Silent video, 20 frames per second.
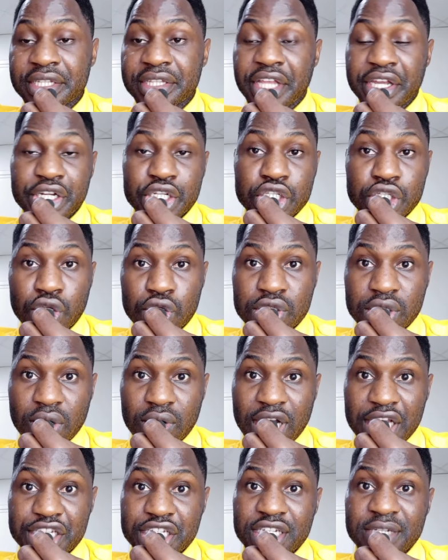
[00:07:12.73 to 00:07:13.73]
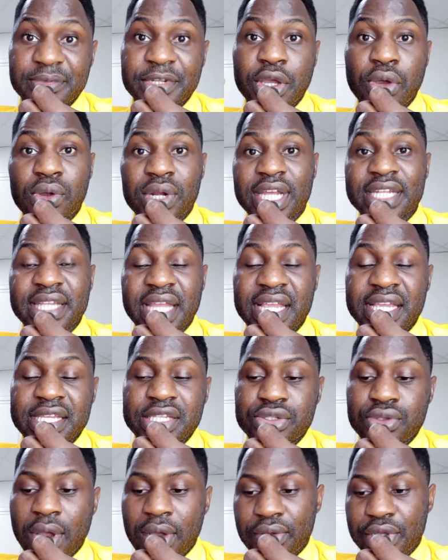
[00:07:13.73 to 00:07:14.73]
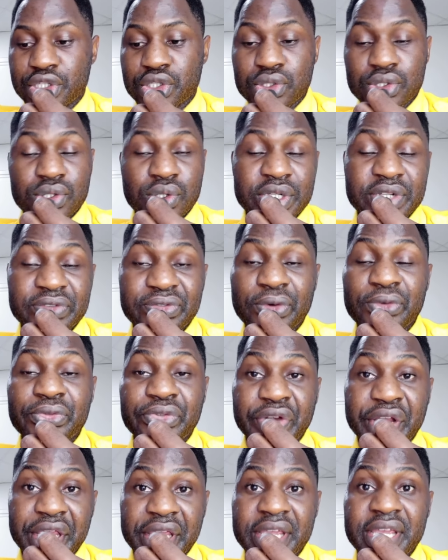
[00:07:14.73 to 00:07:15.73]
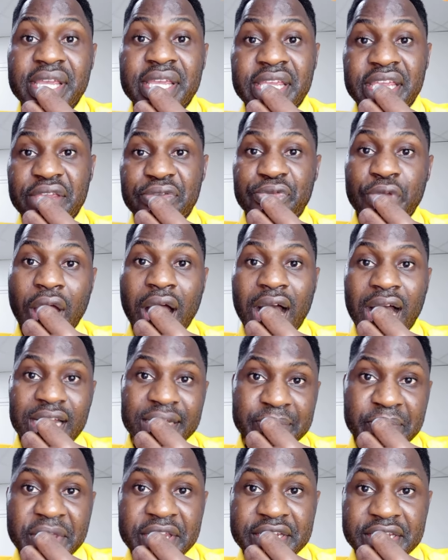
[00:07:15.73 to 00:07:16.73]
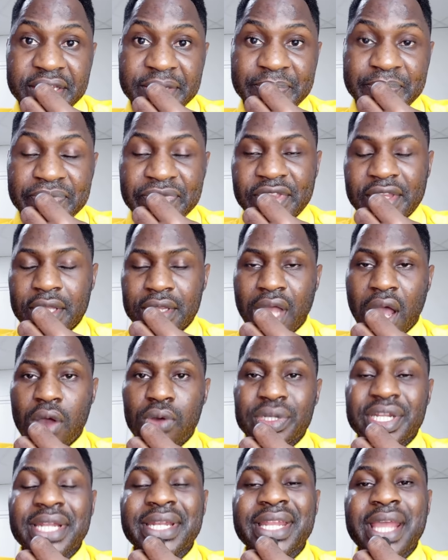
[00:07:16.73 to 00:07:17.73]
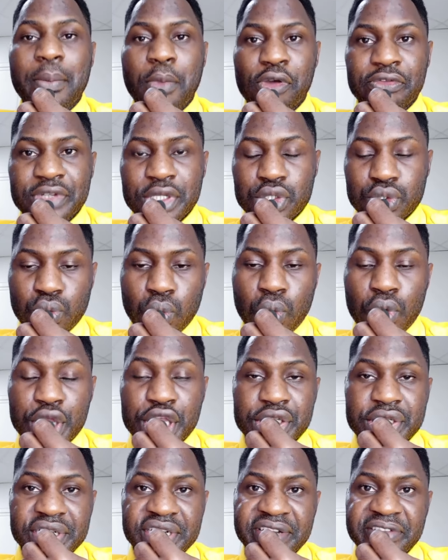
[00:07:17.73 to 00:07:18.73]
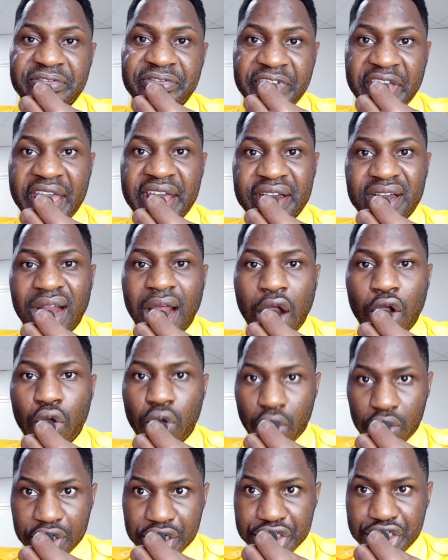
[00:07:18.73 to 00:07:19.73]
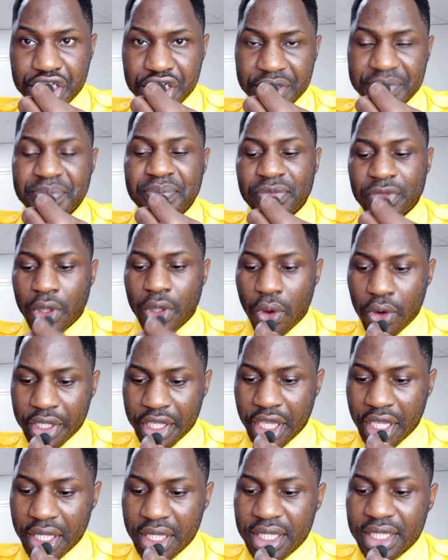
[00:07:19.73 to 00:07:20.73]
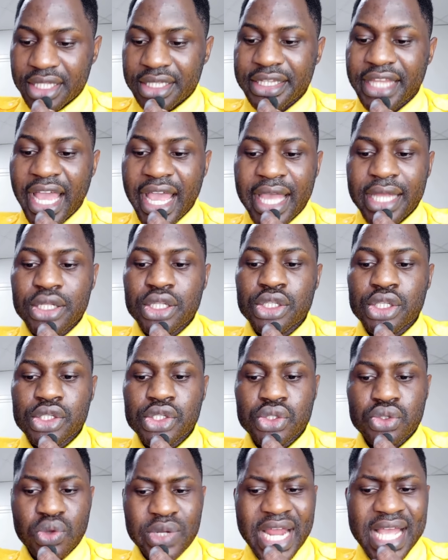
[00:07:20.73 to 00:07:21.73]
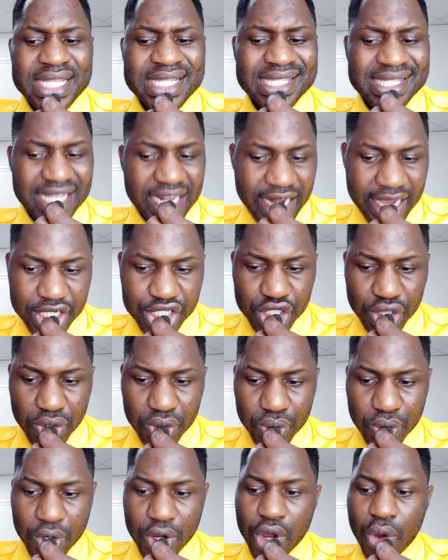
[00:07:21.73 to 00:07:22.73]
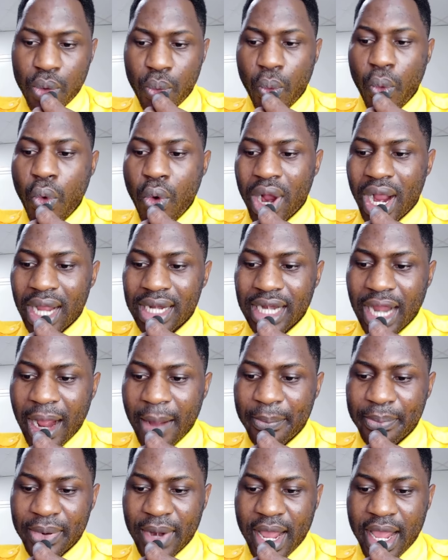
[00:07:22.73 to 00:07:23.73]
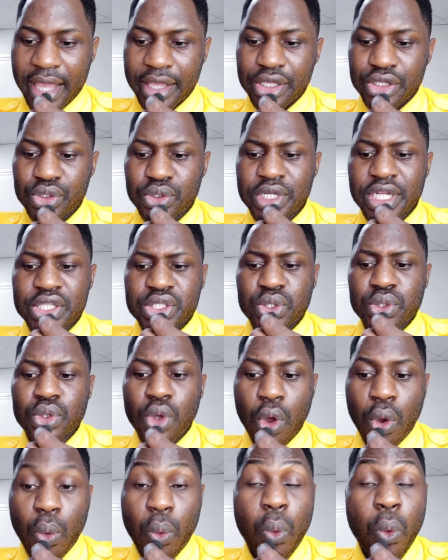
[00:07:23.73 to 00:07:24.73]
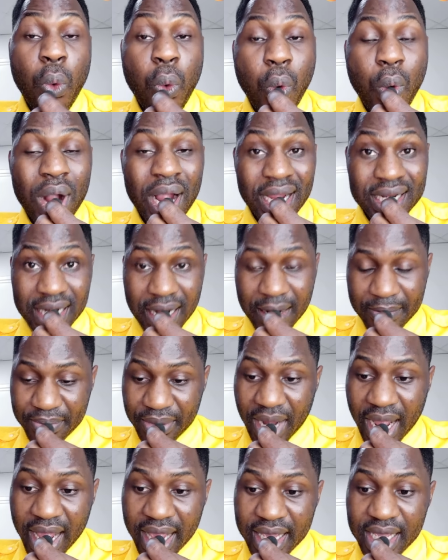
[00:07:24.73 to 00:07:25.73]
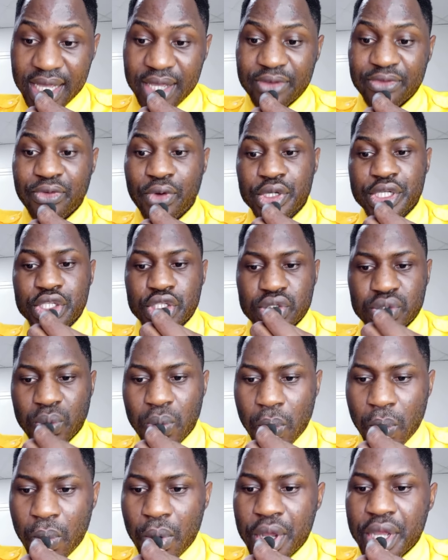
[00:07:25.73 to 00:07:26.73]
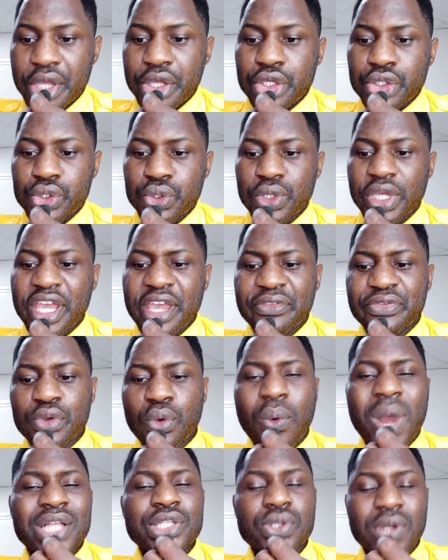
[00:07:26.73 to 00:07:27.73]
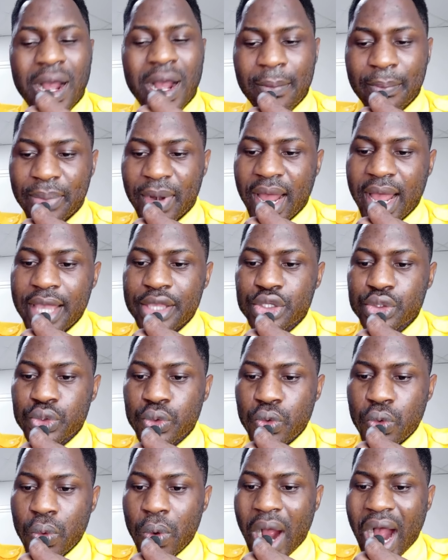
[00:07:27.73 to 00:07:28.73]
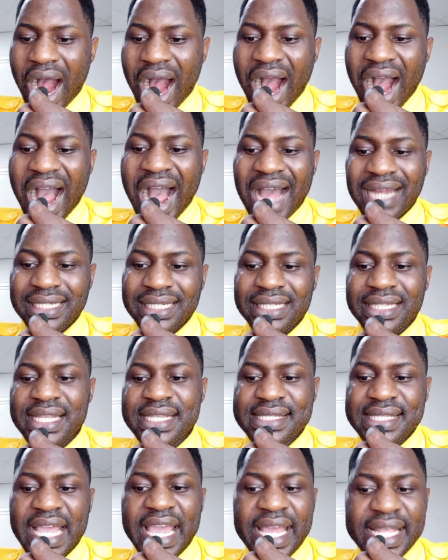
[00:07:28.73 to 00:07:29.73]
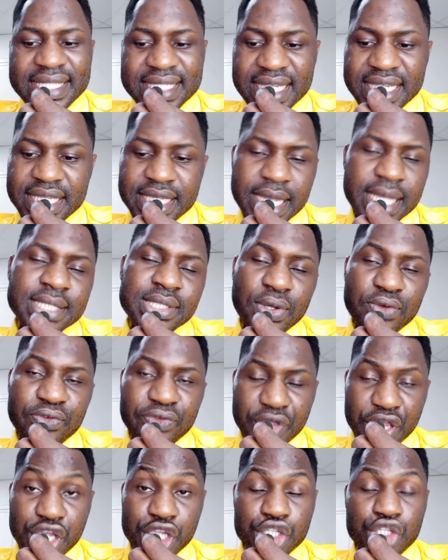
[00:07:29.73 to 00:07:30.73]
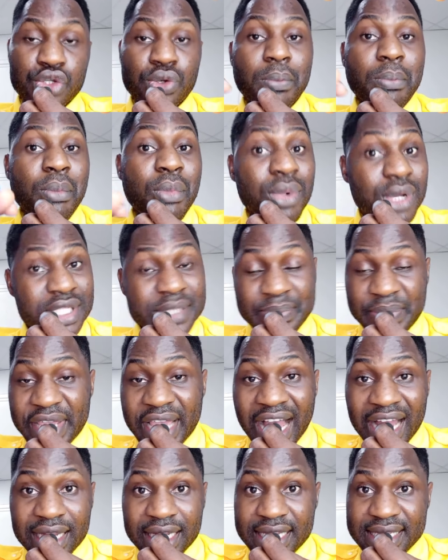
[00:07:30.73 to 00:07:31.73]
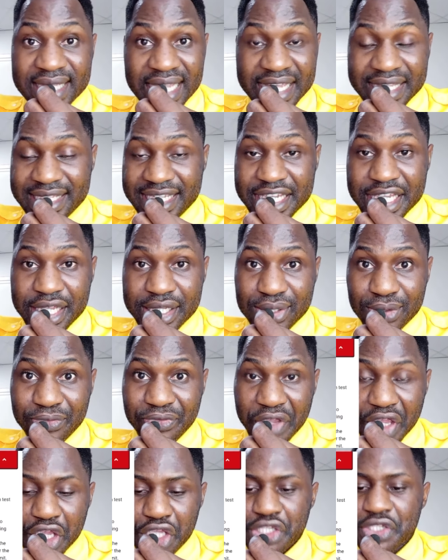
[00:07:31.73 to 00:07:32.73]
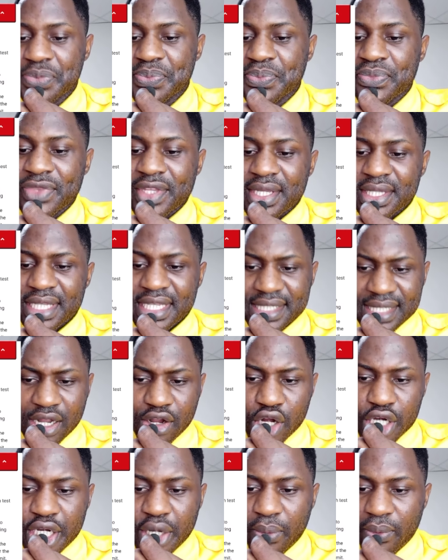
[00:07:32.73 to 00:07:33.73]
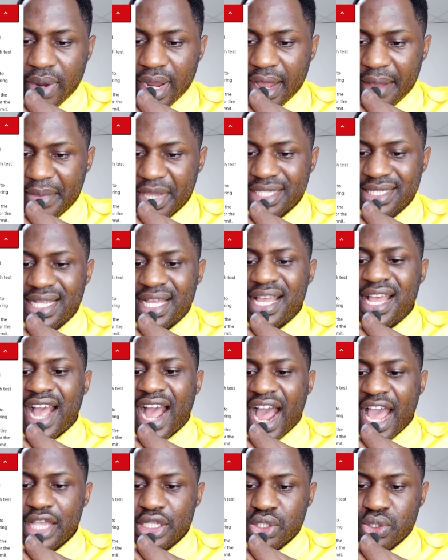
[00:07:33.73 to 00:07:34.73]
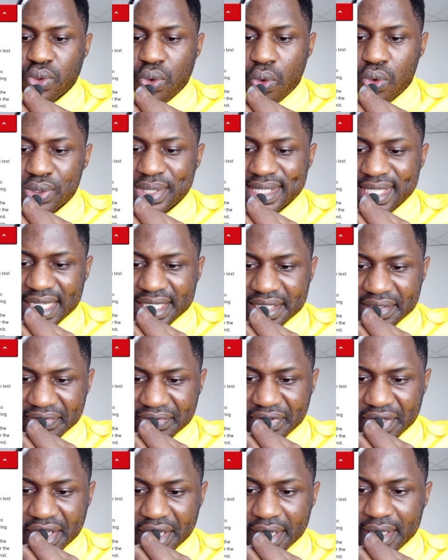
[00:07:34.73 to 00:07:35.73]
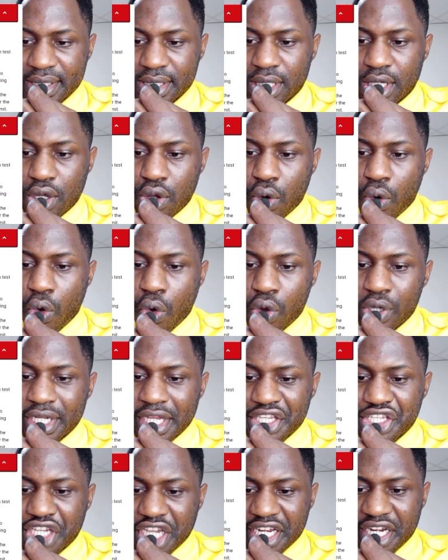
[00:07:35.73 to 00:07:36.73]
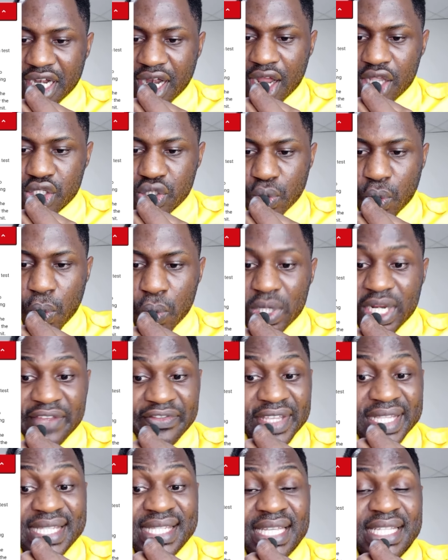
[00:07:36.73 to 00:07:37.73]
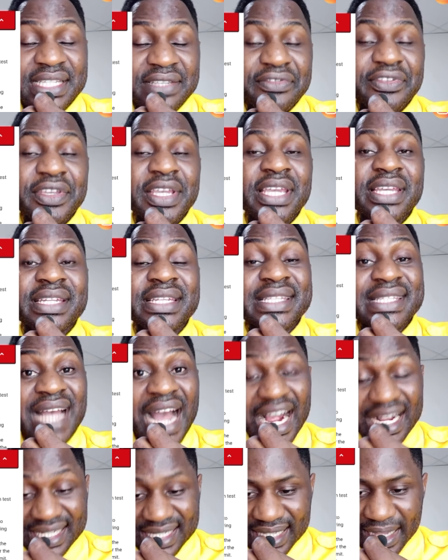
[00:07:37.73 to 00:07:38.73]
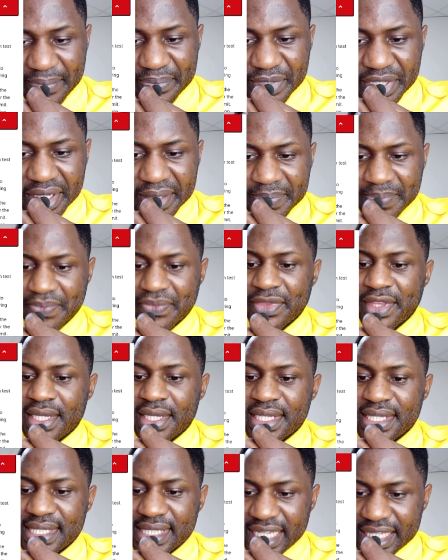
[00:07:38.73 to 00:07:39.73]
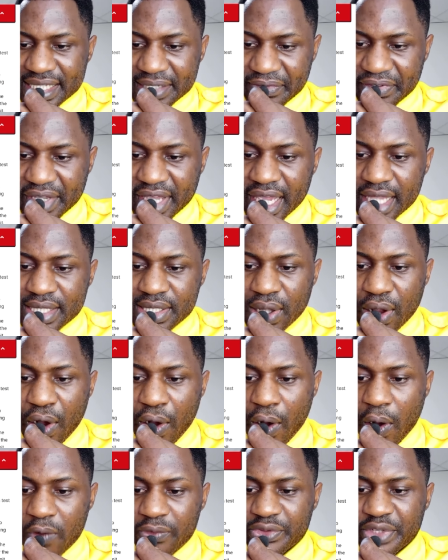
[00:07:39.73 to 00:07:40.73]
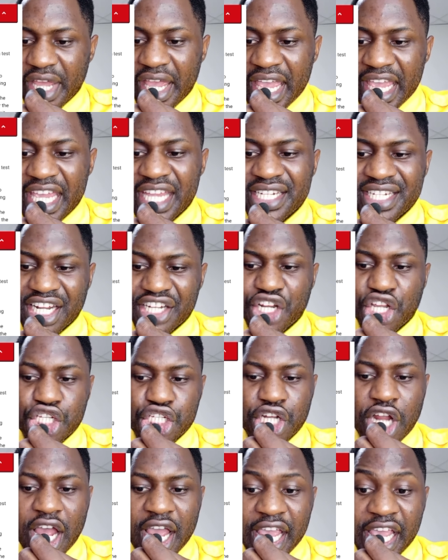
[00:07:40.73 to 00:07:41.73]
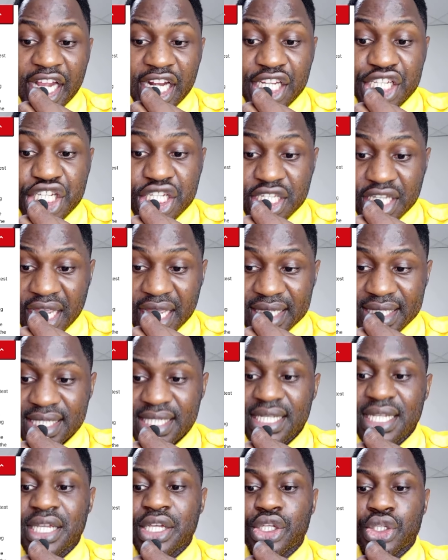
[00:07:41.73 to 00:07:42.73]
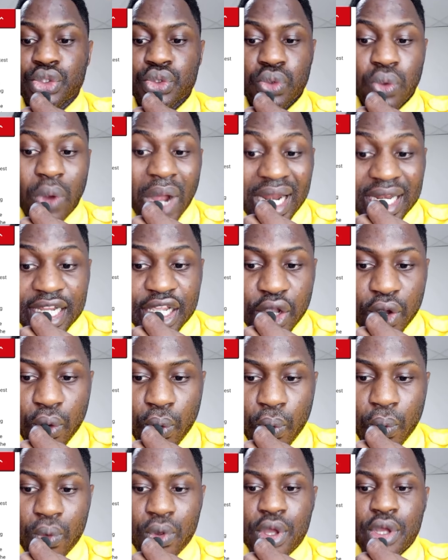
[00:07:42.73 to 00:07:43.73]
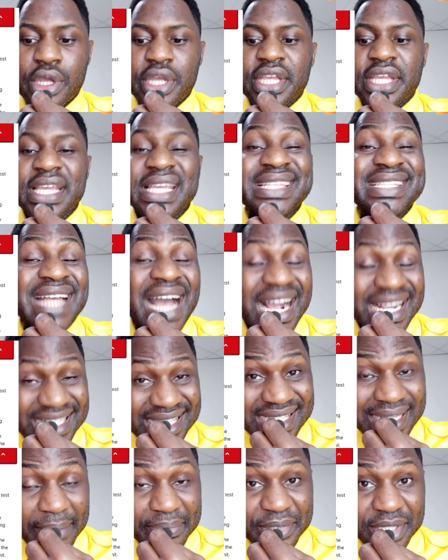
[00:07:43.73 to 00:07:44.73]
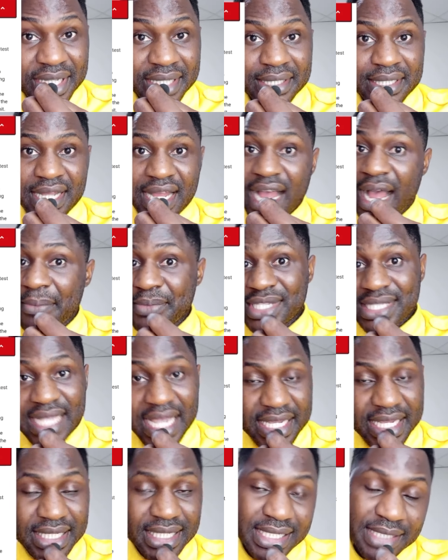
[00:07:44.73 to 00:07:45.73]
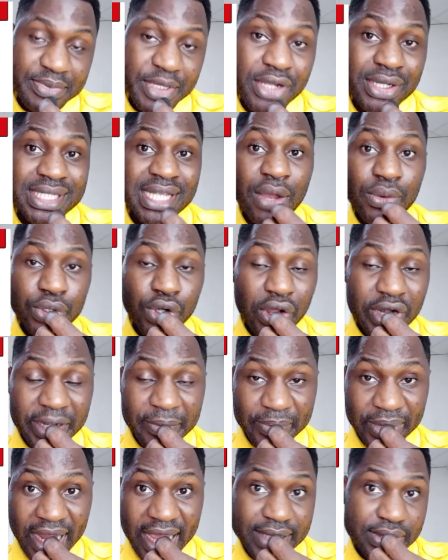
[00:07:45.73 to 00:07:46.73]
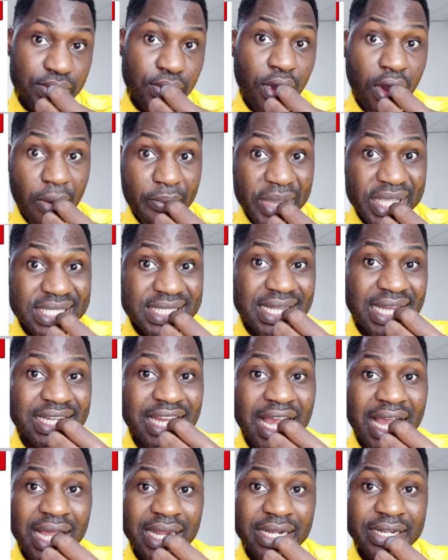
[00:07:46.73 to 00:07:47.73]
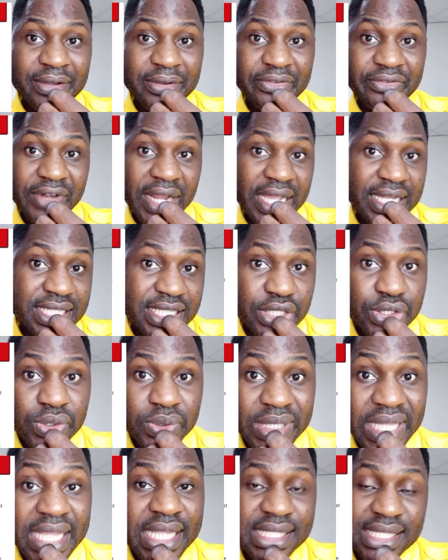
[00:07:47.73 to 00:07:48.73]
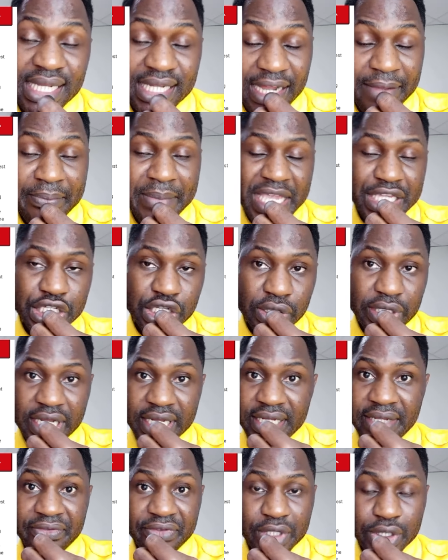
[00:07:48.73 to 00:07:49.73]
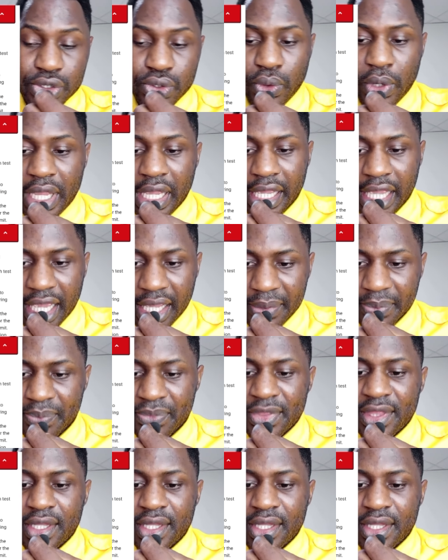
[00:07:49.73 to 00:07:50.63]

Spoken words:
There is no scholarship. The only thing is you are going to study for free if you are admitted. Now, the name of the school is Rivera College. Okay, then student selection. Who can apply? You need to know who can apply for this school. If you want to apply, you are at least 18 years of age. You must be at least 18 years of age. The second requirement, high school certificate or the general school leaving certificate is accepted. Certificate of the International English Test Duolingo is accepted. I'm saying this because I will not reply to comments that are reflecting to things that are mentioned in the video again.